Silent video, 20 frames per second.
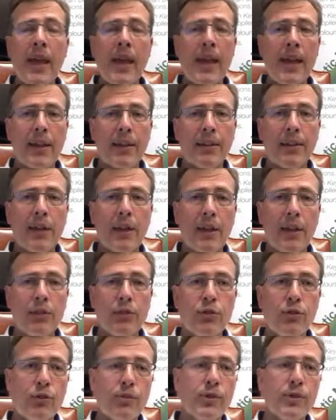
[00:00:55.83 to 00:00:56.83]
and
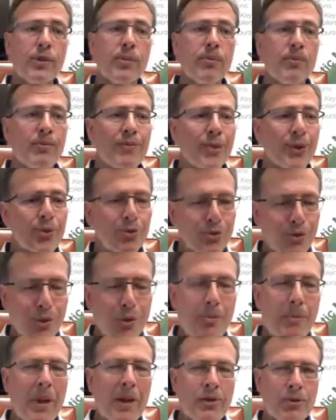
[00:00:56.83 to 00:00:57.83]
can do some
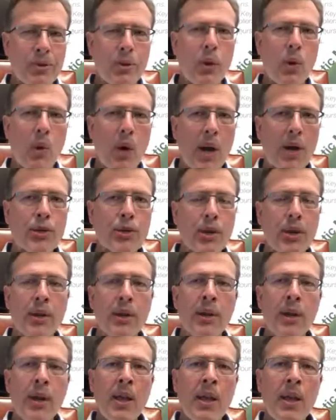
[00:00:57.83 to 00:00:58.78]
rudimentary washing.